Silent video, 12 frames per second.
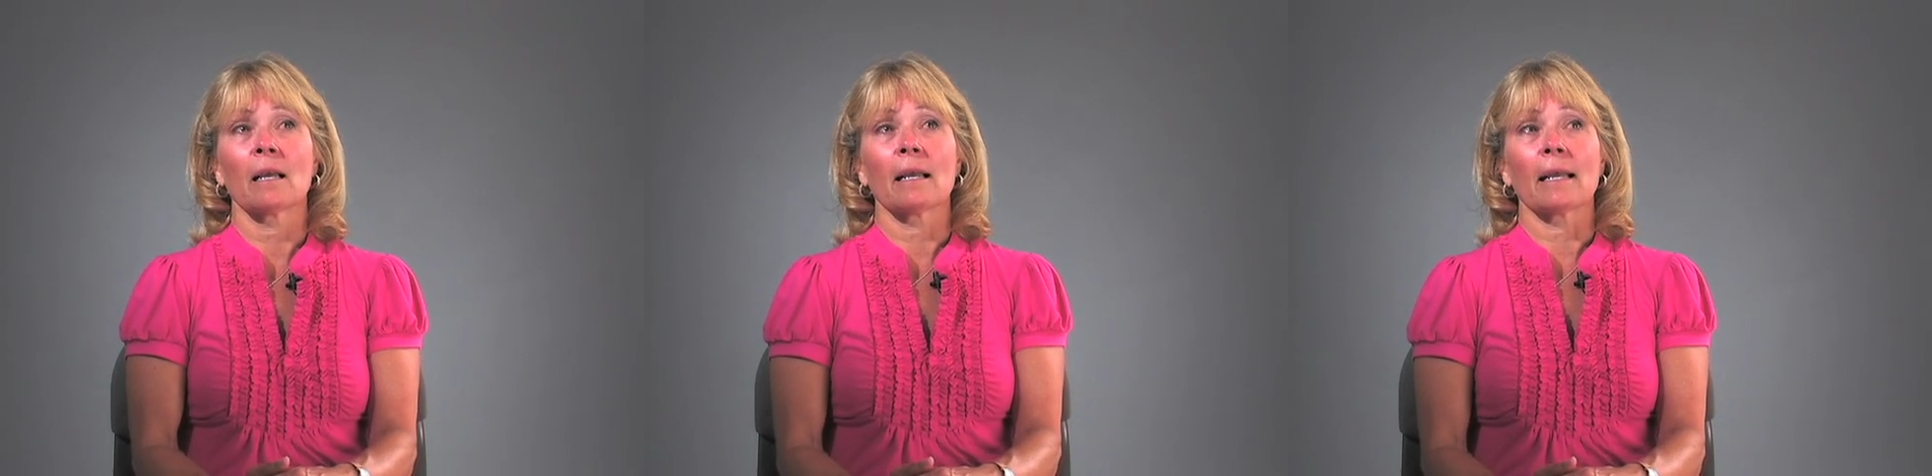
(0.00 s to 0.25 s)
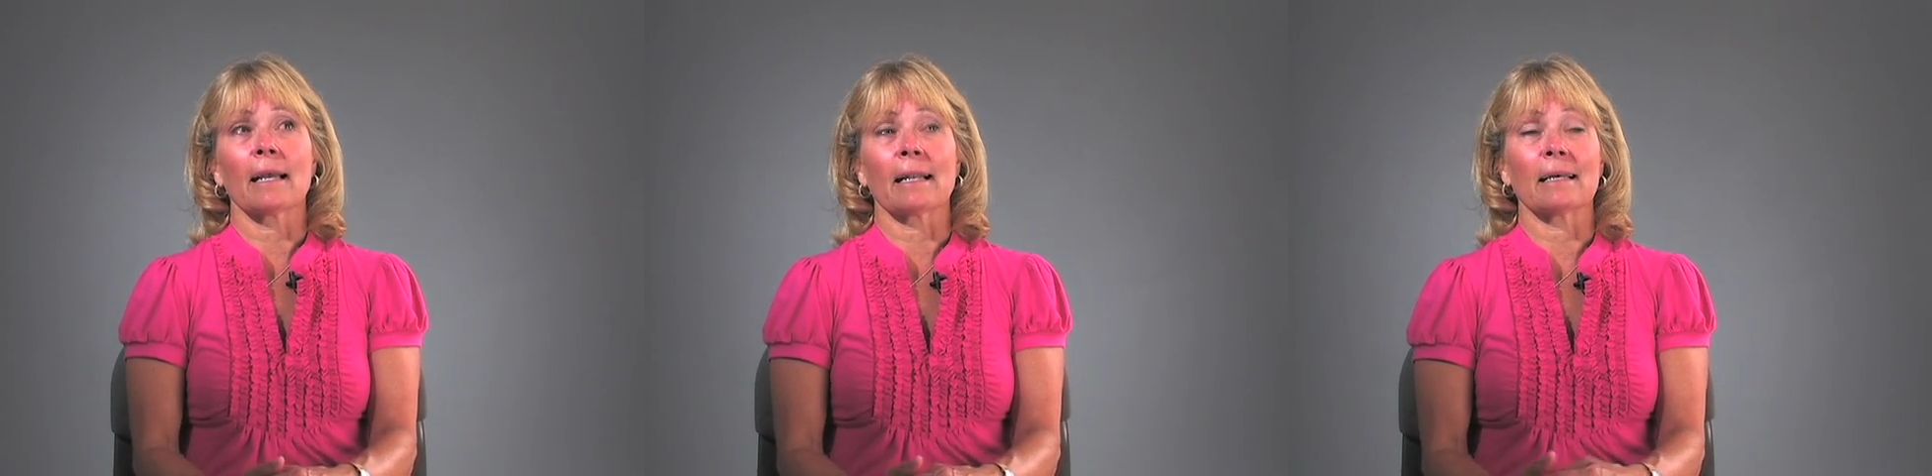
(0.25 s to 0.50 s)

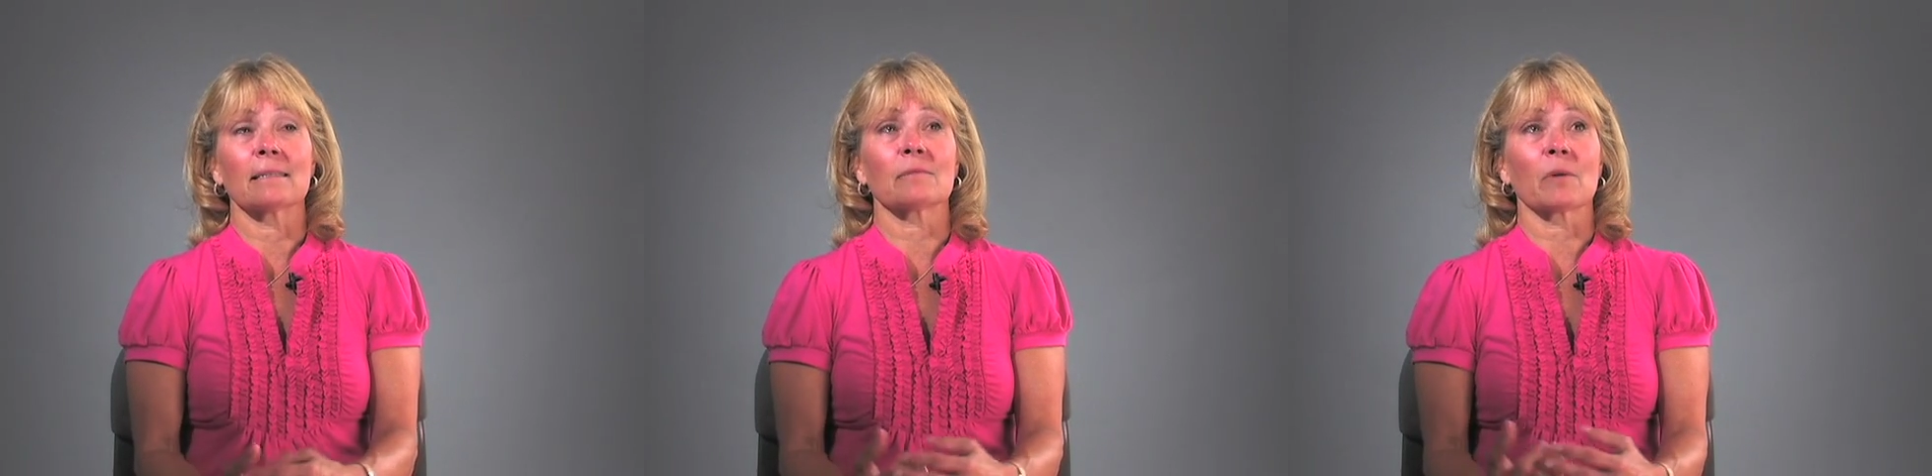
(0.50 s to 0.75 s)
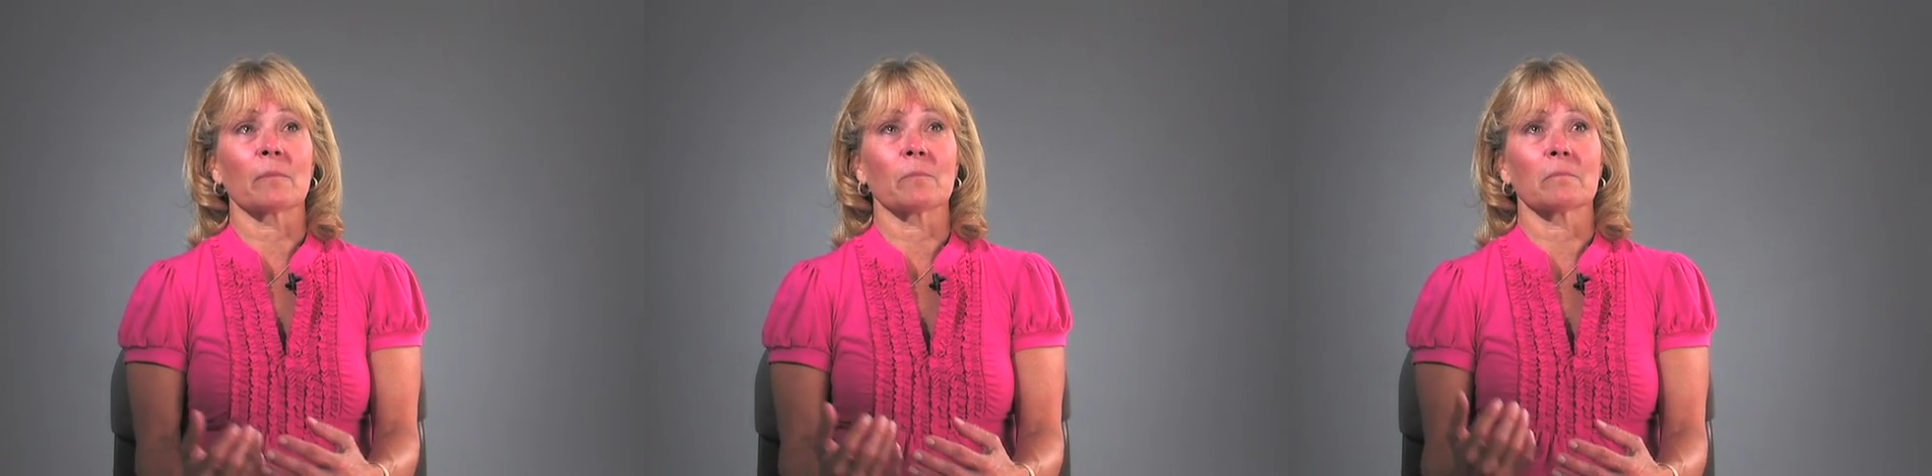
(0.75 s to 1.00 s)
And
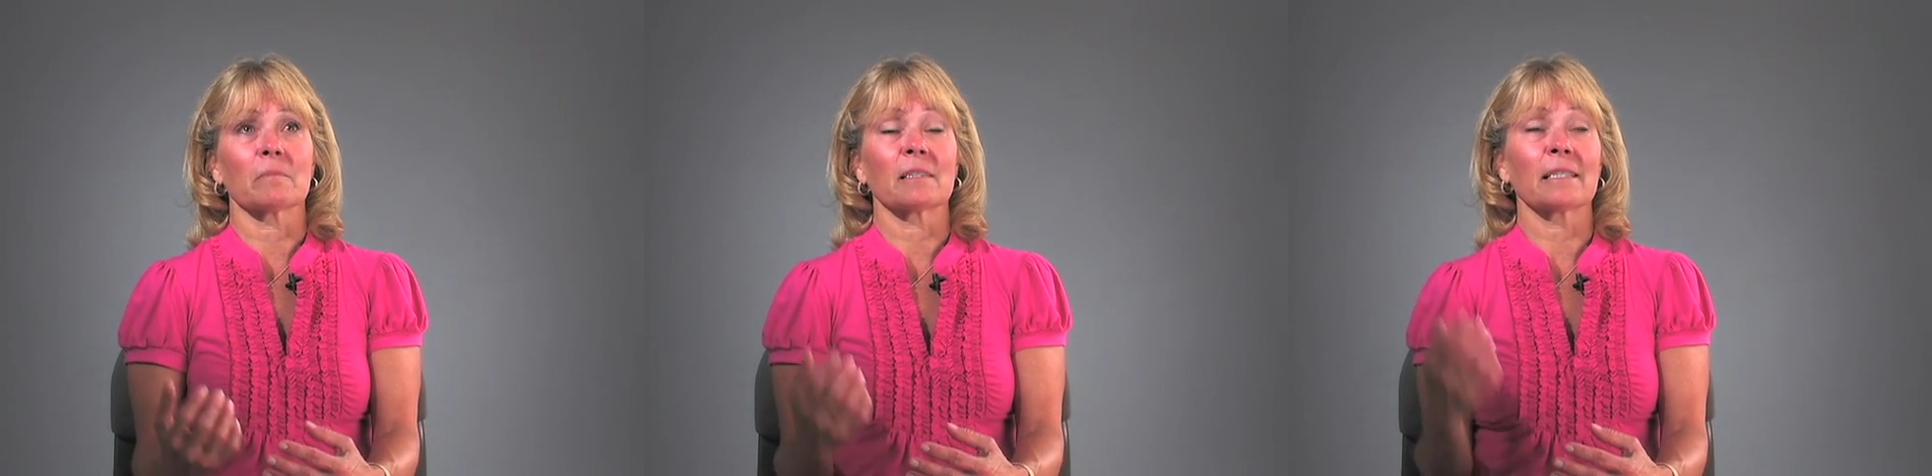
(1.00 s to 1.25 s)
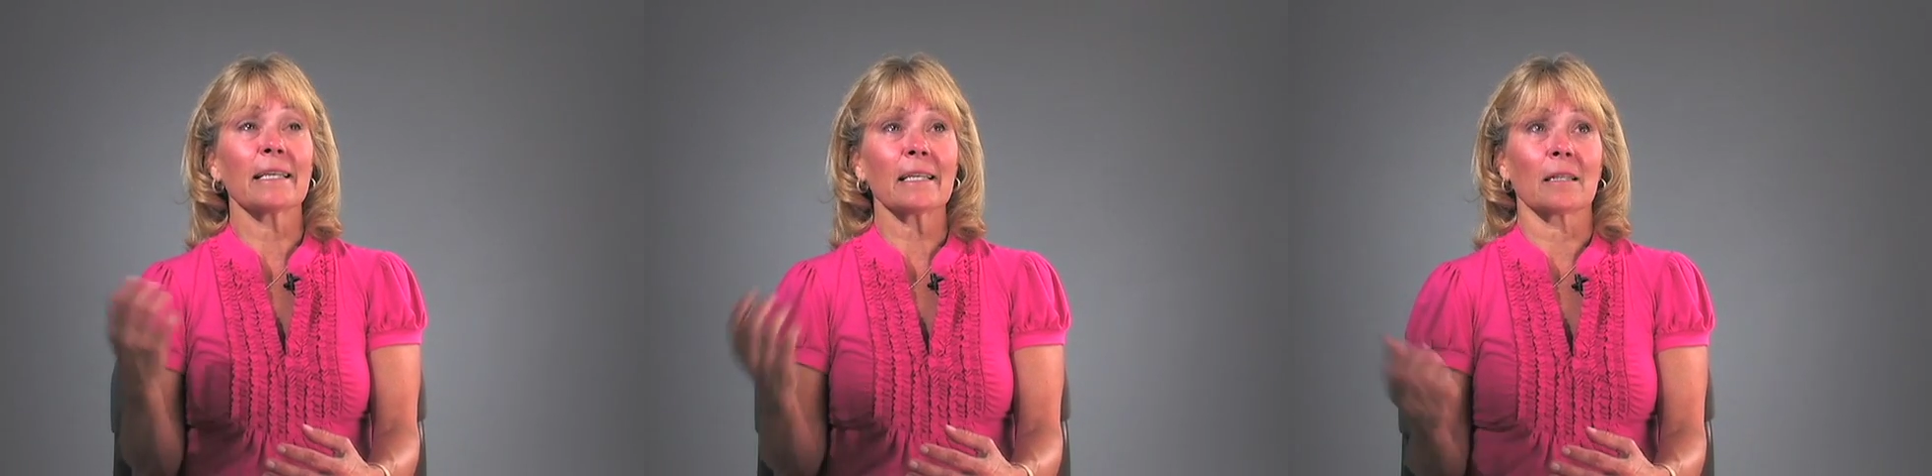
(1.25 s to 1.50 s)
as I'm
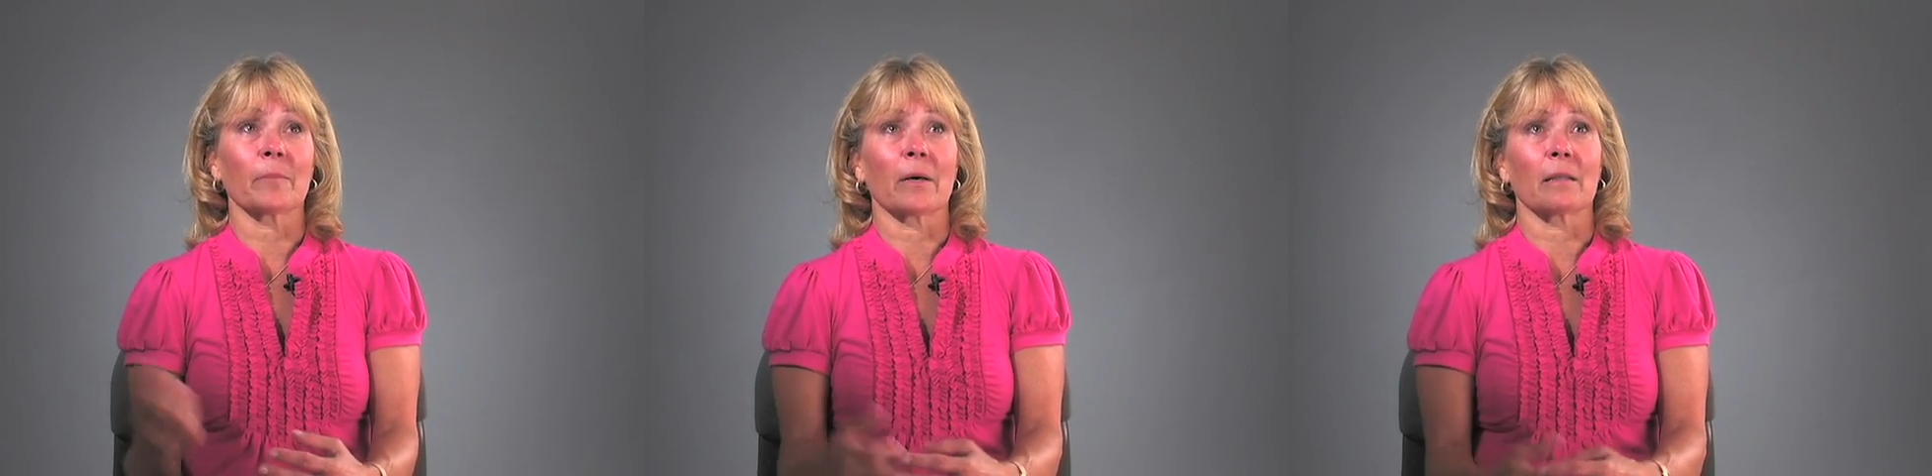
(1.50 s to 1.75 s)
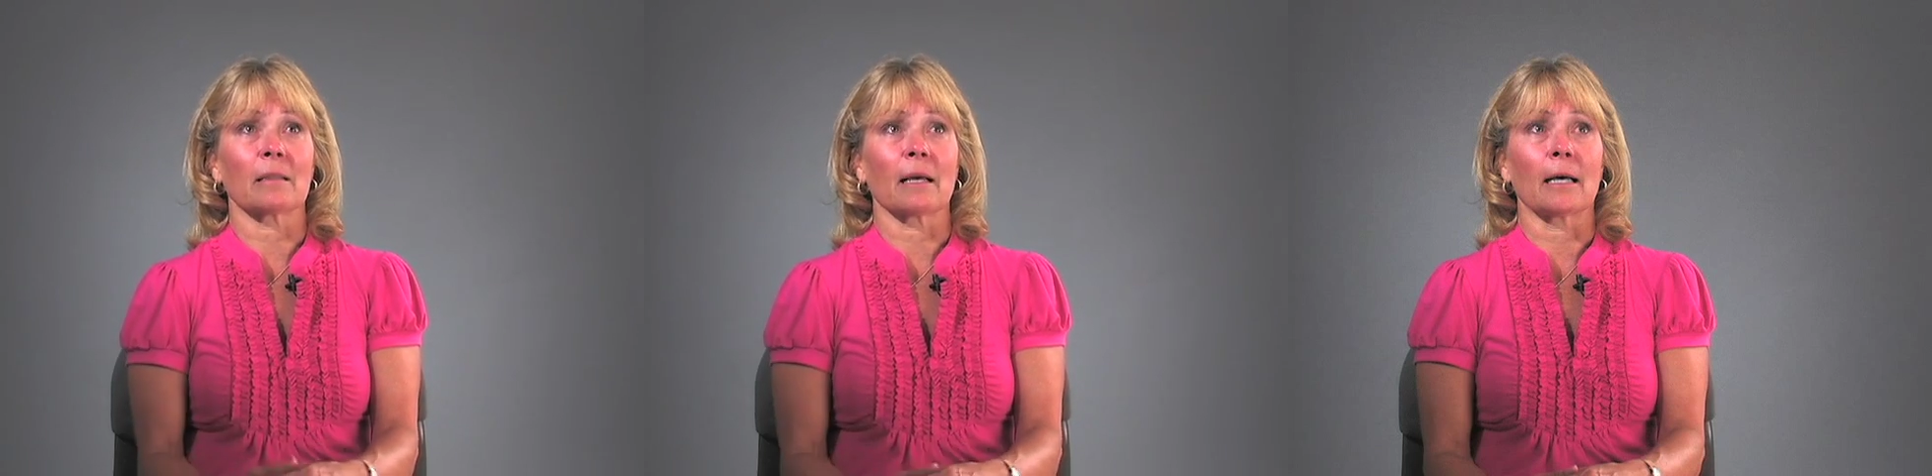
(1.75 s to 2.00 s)
thinking
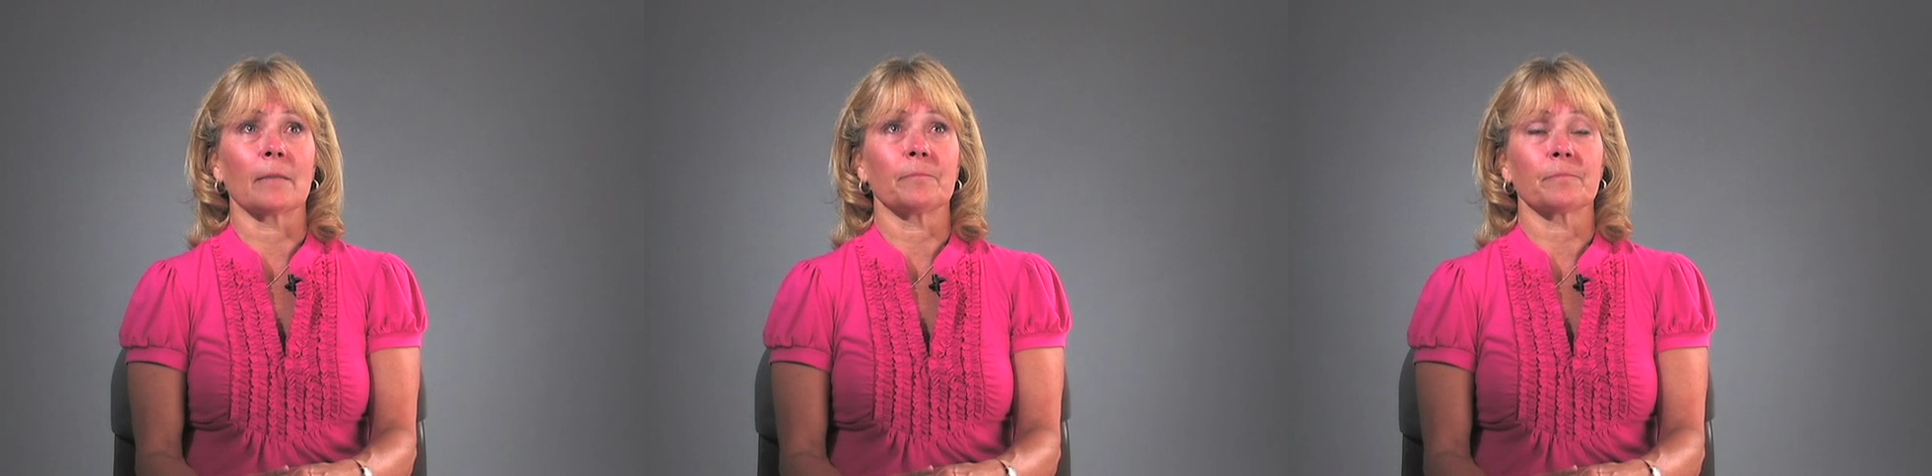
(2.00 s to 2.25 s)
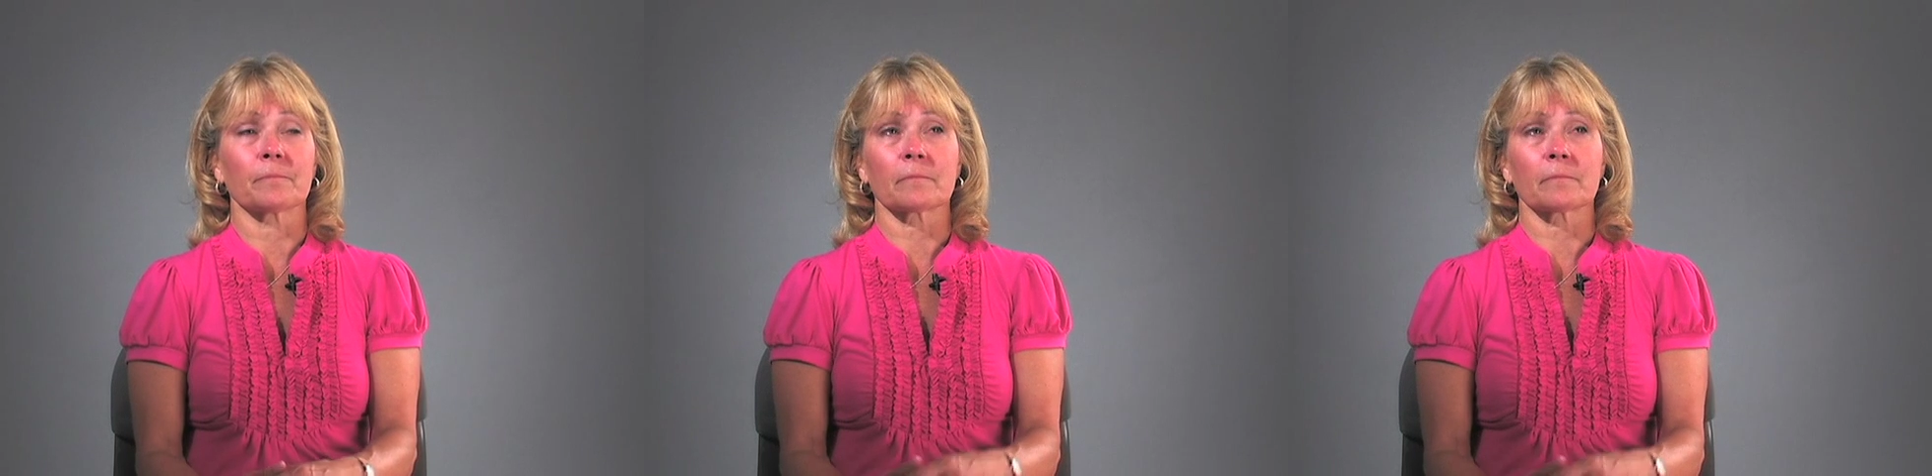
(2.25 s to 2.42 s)
about that,